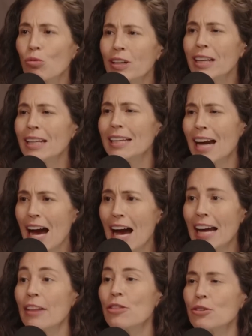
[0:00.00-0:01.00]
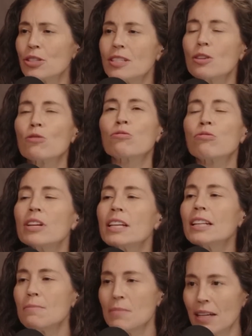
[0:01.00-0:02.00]
really high and they're still
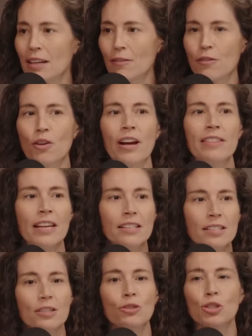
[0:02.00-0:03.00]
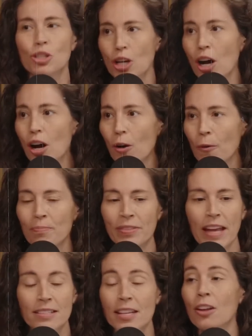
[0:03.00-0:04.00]
really meaningful and they still show
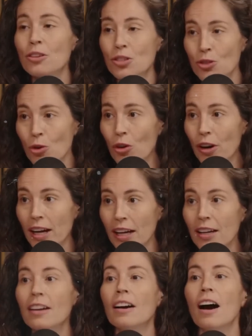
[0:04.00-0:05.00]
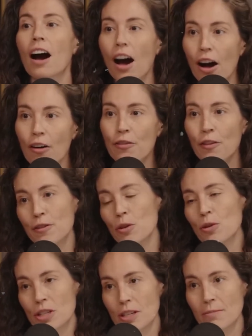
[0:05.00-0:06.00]
and tell a story of the
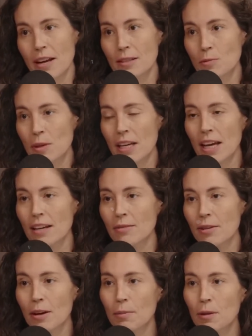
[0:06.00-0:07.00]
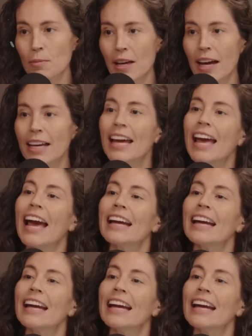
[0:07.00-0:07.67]
viewership that is being gained in the WNBA.